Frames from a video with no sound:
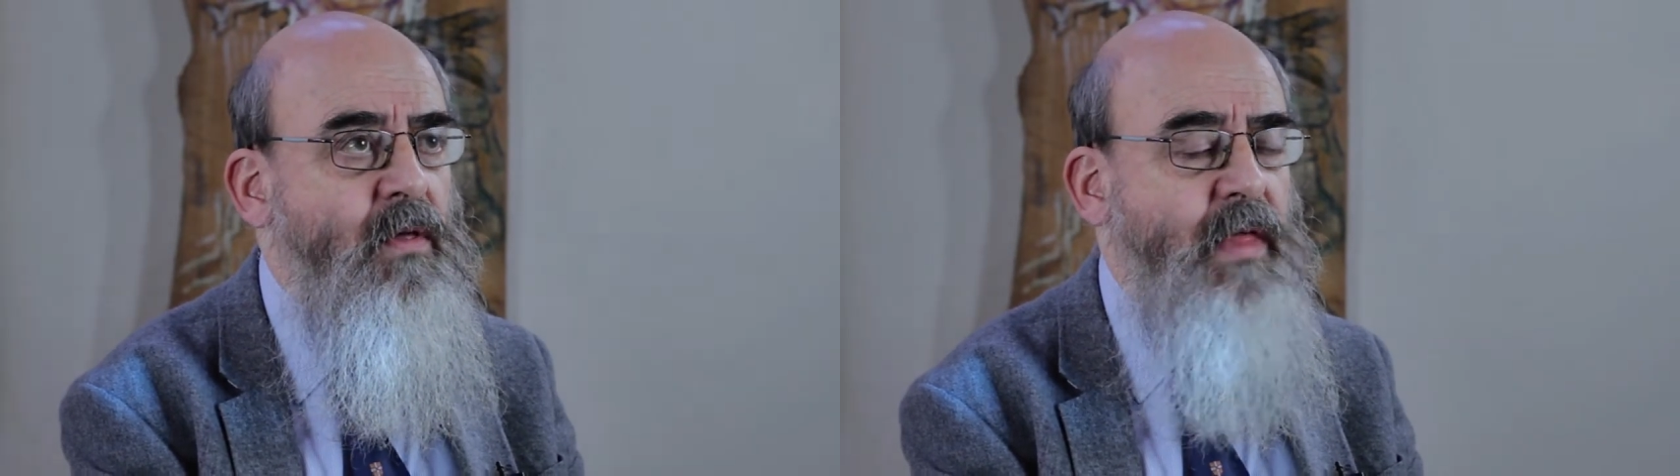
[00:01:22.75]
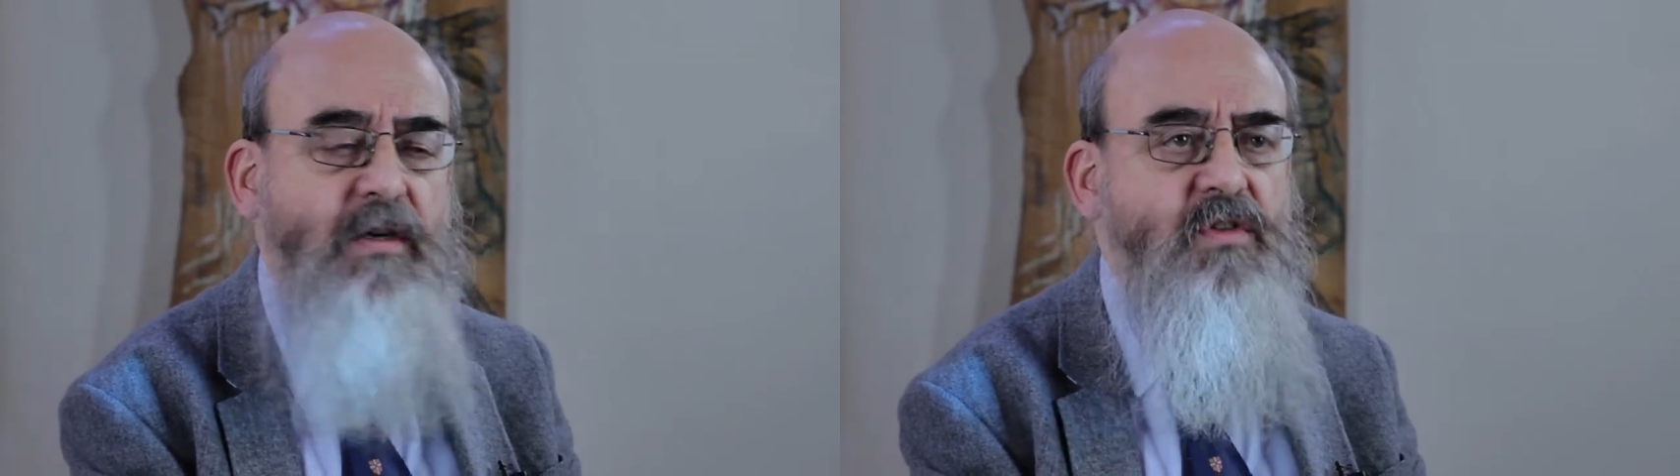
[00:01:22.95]

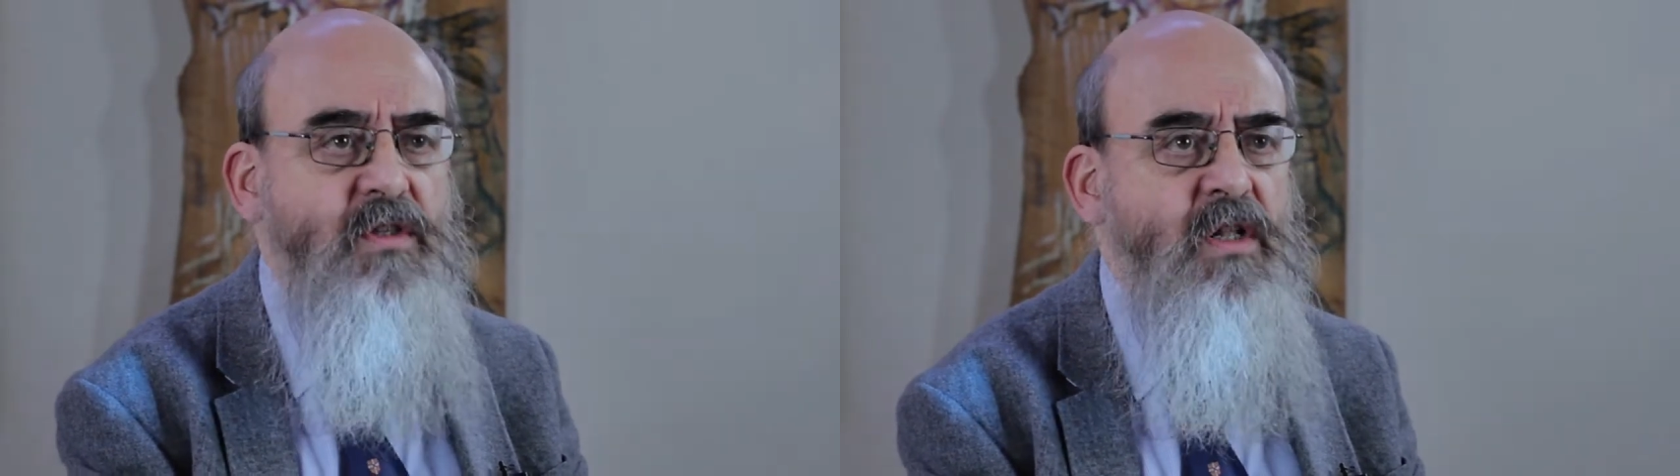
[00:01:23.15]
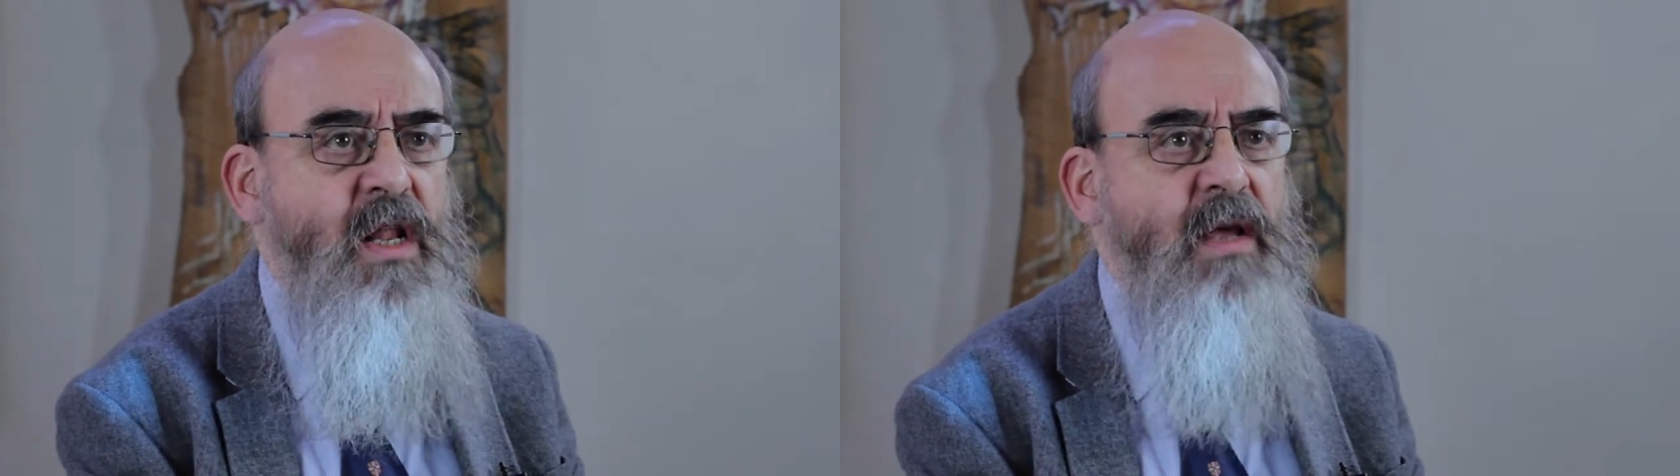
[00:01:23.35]
That
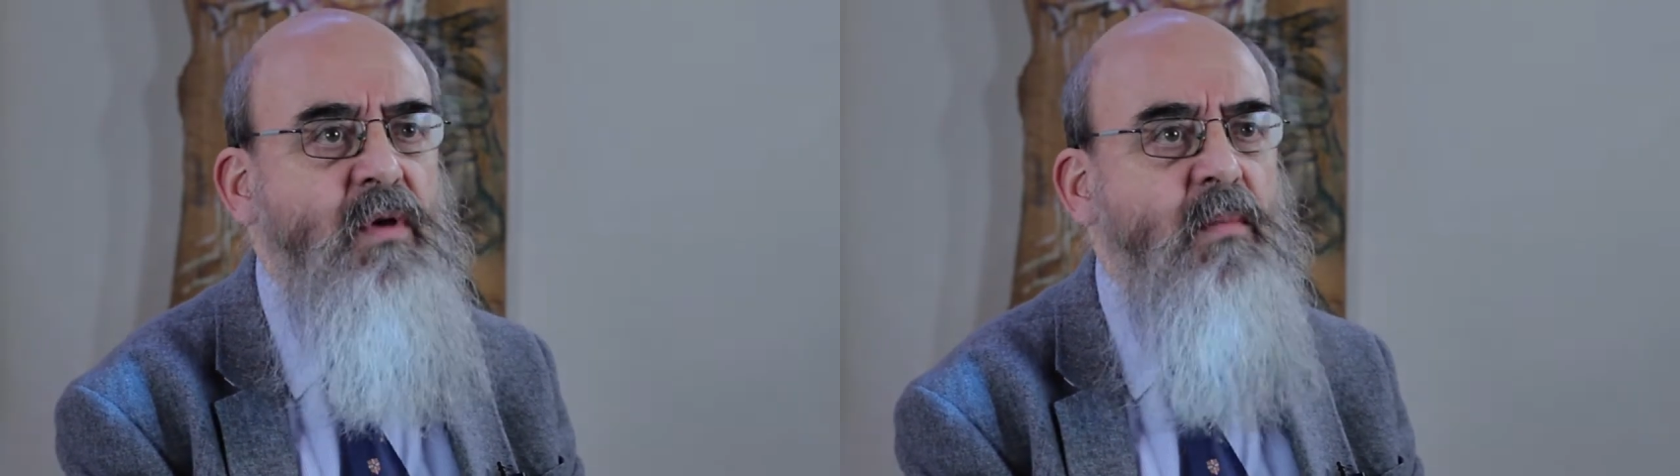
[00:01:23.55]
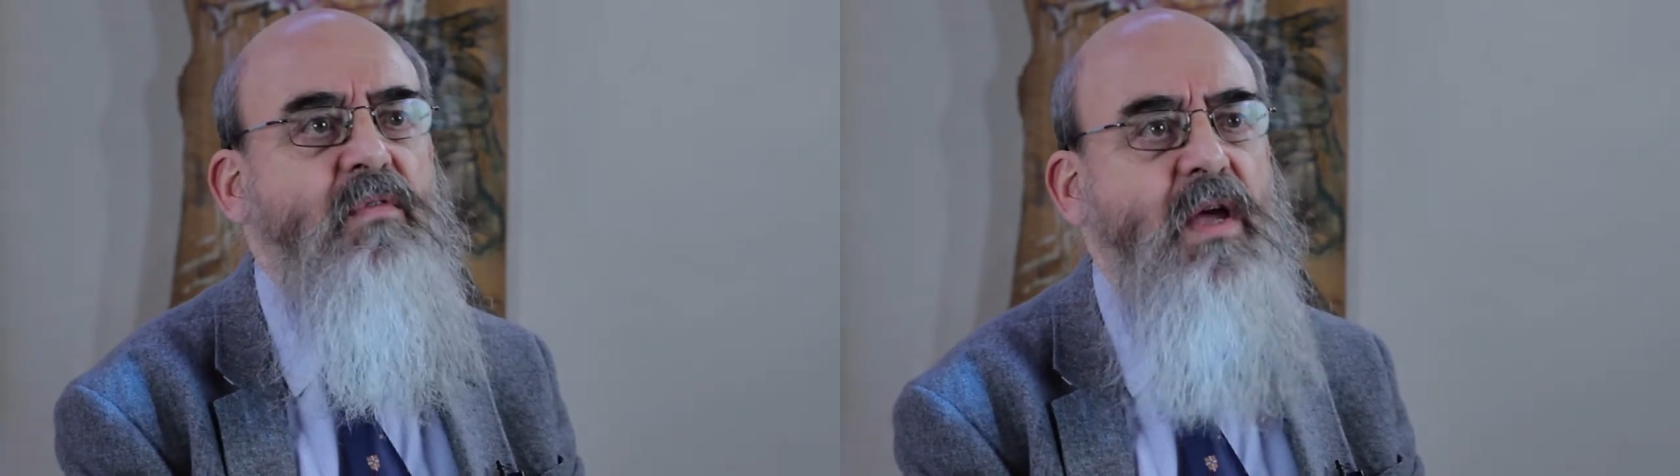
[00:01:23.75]
doesn't clear
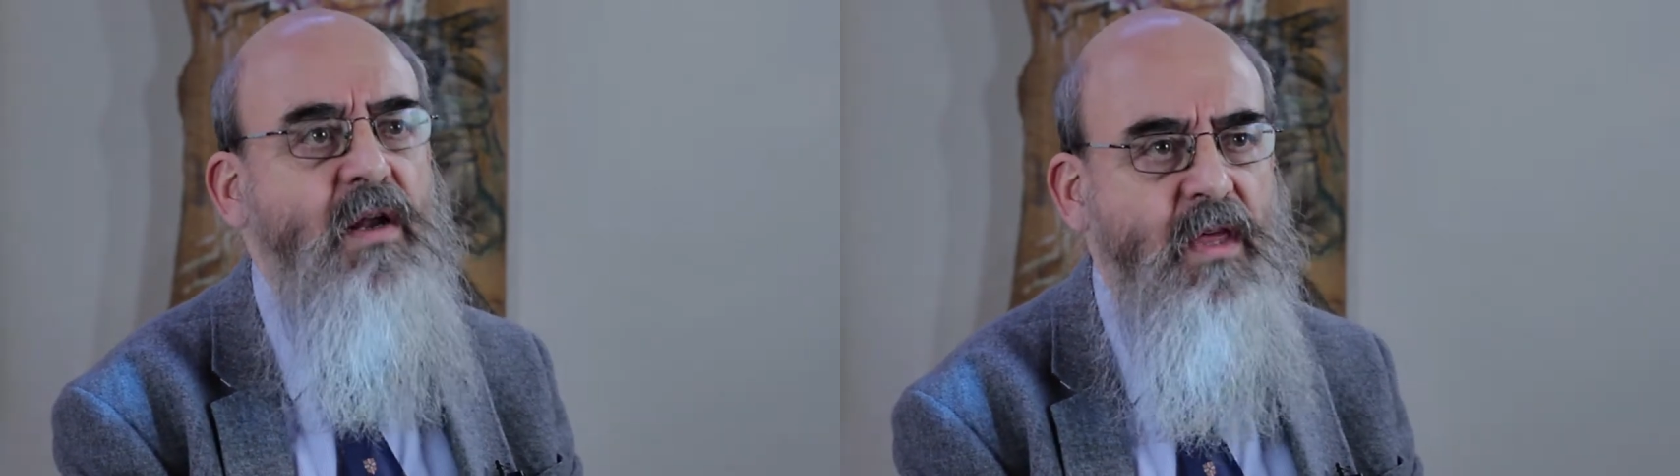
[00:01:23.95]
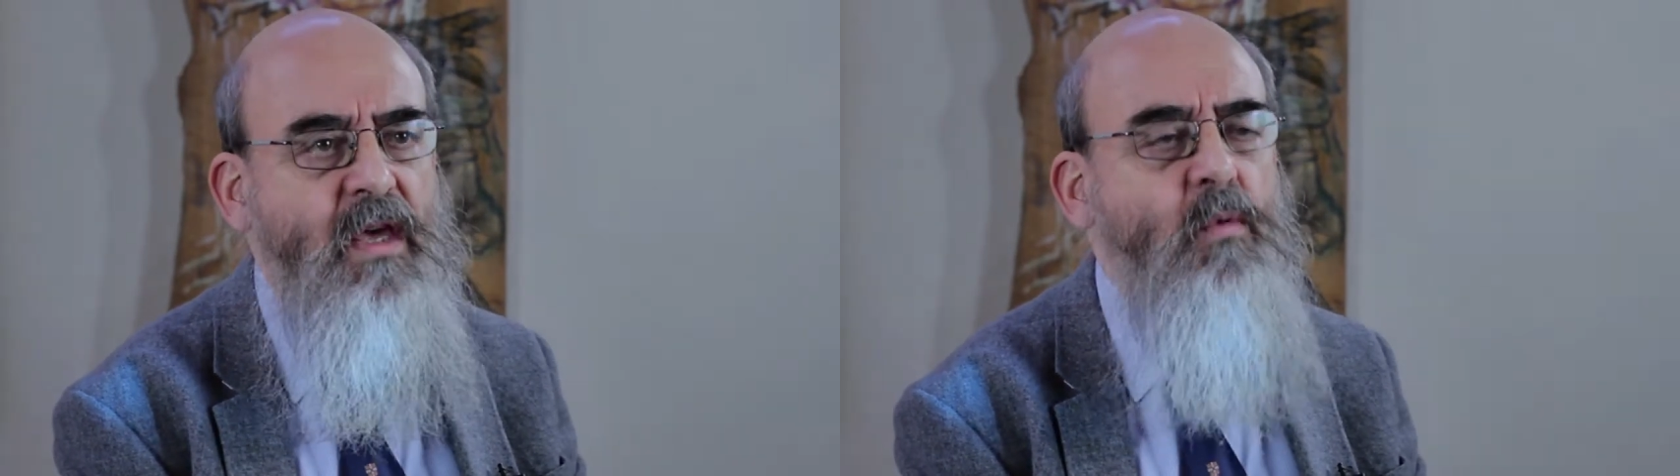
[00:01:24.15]
him of anything.